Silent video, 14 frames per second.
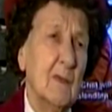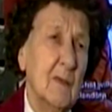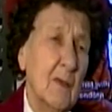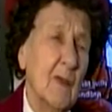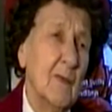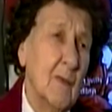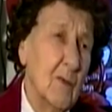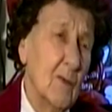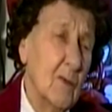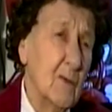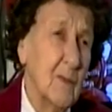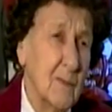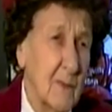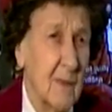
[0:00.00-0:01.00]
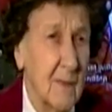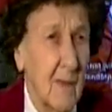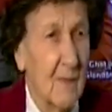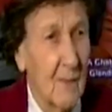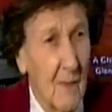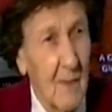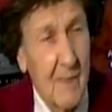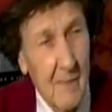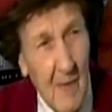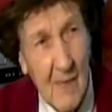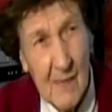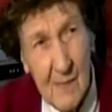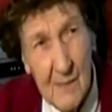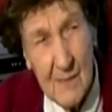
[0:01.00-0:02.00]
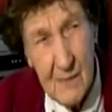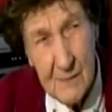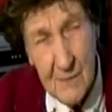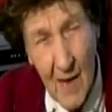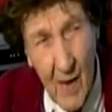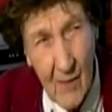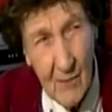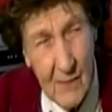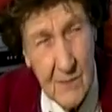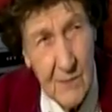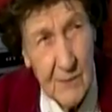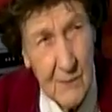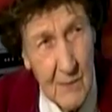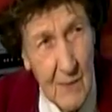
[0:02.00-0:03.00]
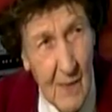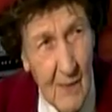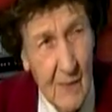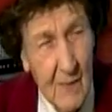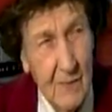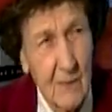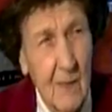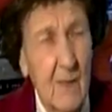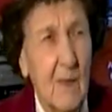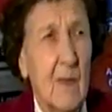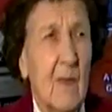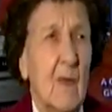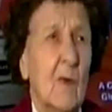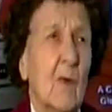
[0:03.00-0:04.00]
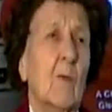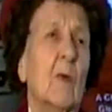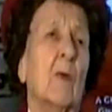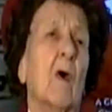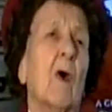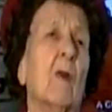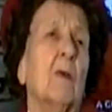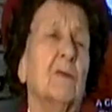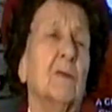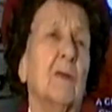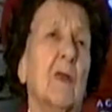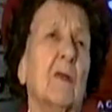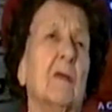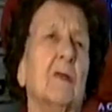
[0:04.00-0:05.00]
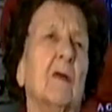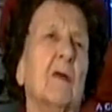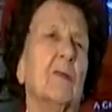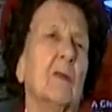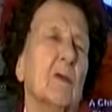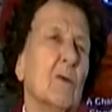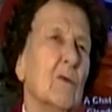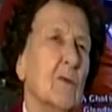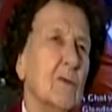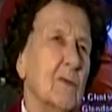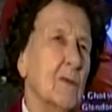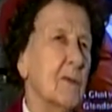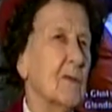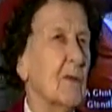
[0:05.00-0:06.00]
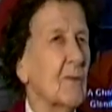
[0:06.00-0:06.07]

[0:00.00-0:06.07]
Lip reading: done, the only thing that really matters is how did you treat others. When all is said and done, the only thing that